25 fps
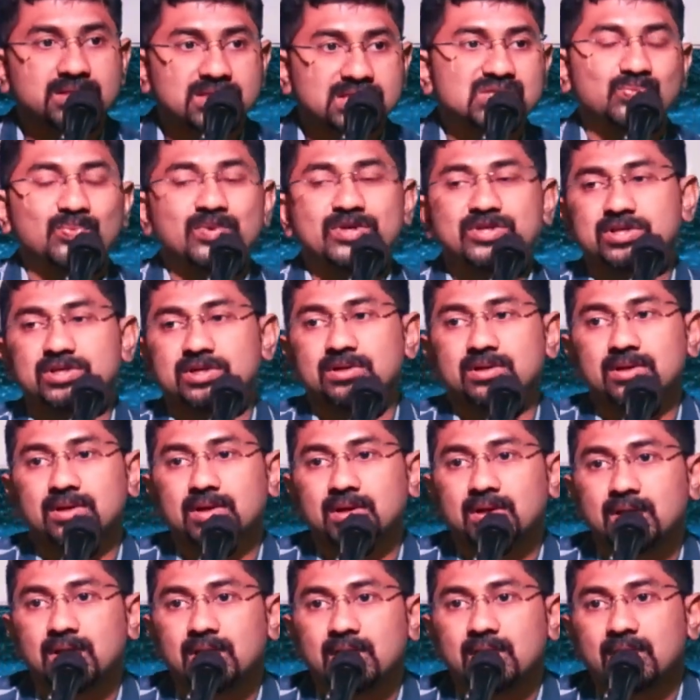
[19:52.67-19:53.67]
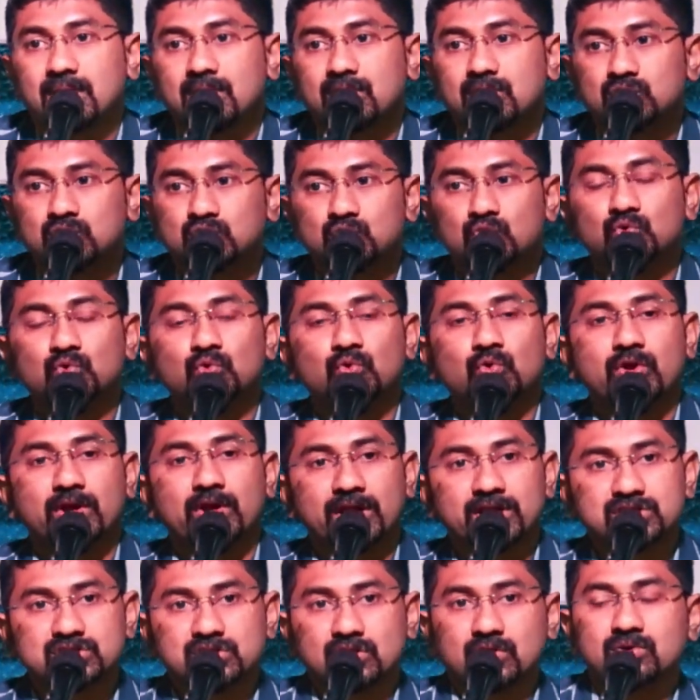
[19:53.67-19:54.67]
this mission to
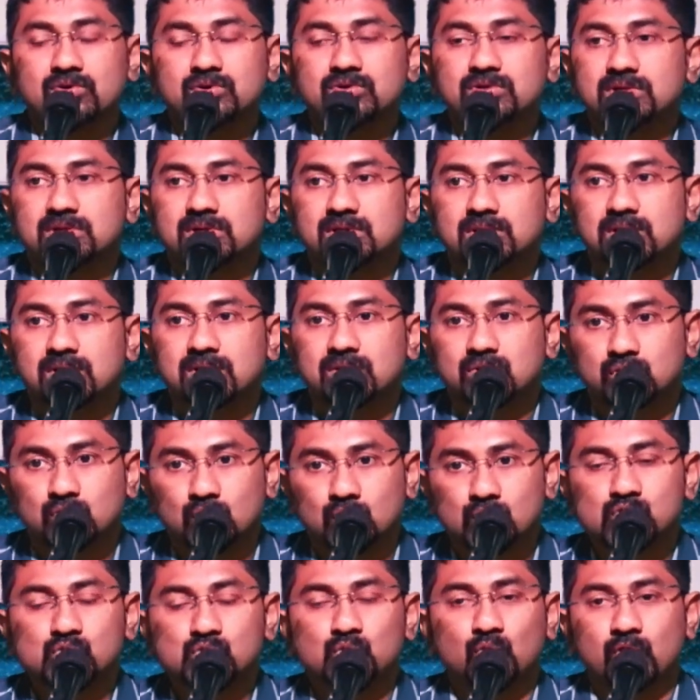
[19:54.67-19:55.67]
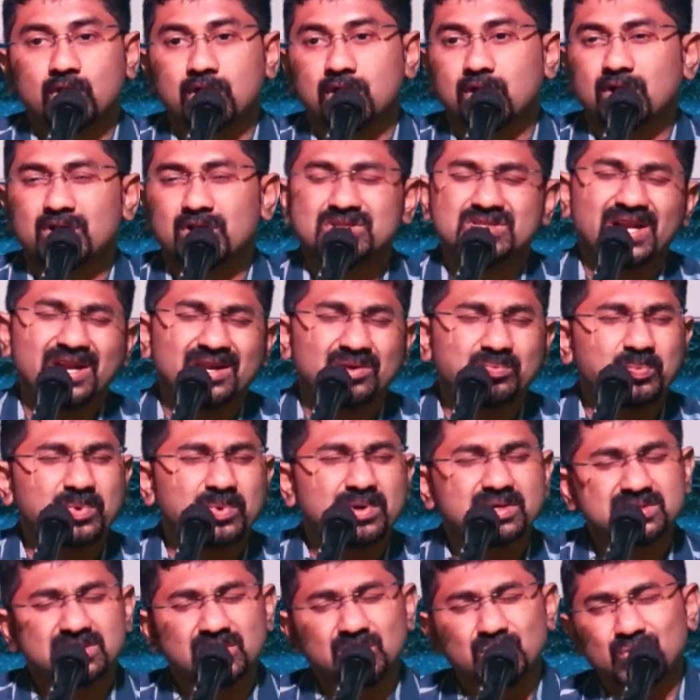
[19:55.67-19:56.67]
reach out those who are lost. And
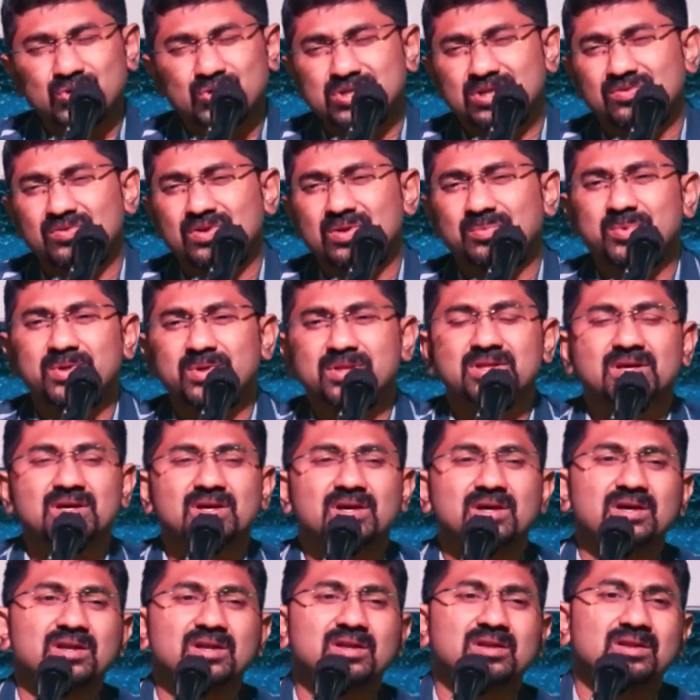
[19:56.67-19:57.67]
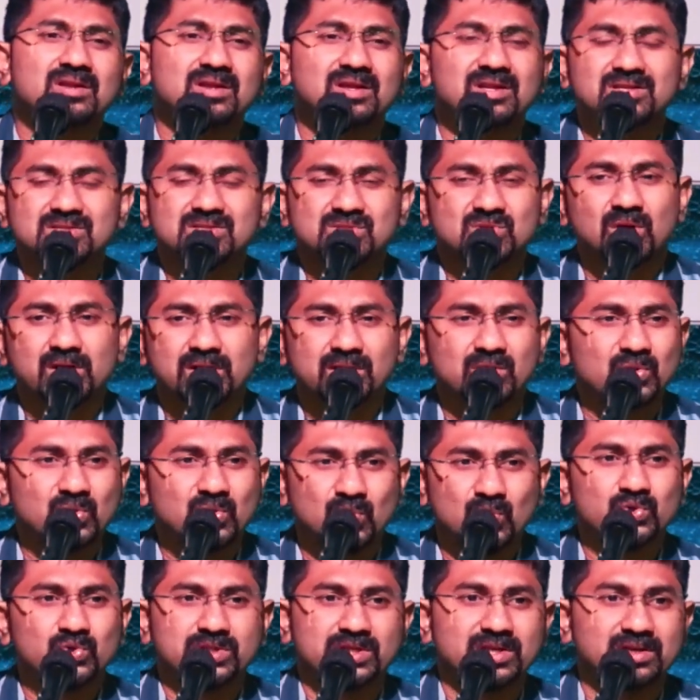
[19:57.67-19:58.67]
persecution will be there. It's not a
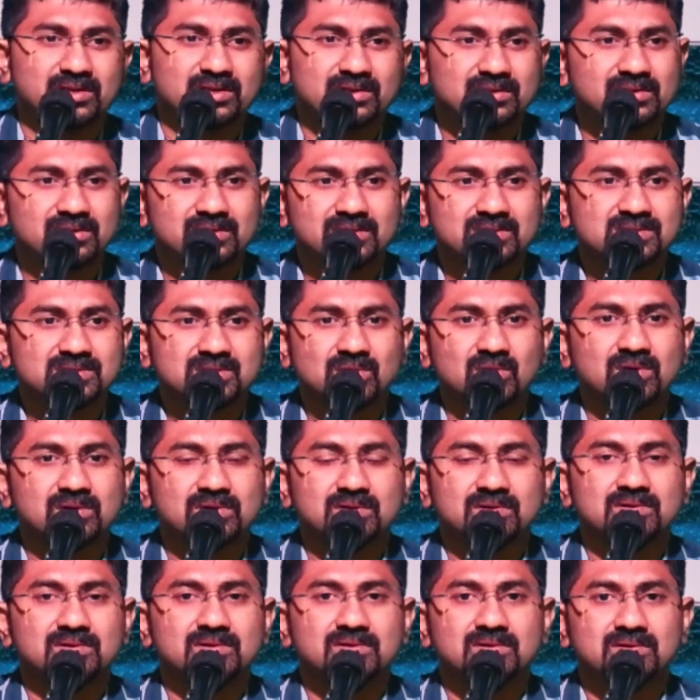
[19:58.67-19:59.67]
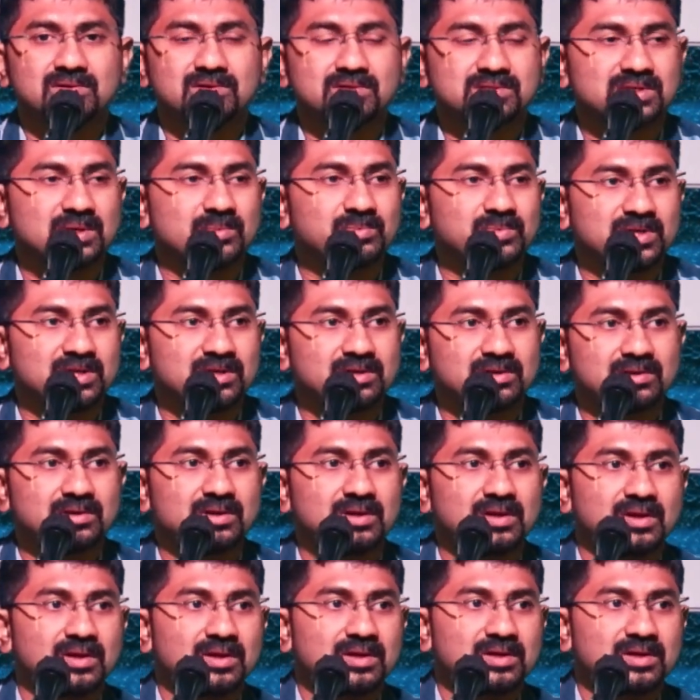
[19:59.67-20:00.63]
new thing. It's not uh, something